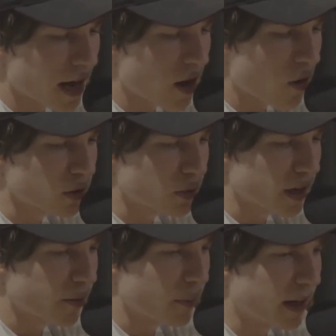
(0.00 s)
I
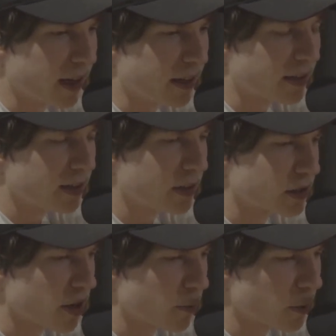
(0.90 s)
always recommend,
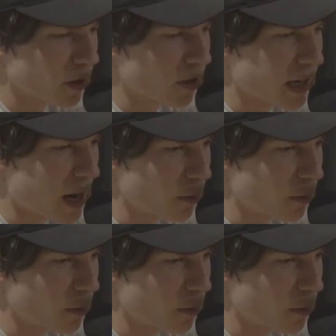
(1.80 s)
there's another book called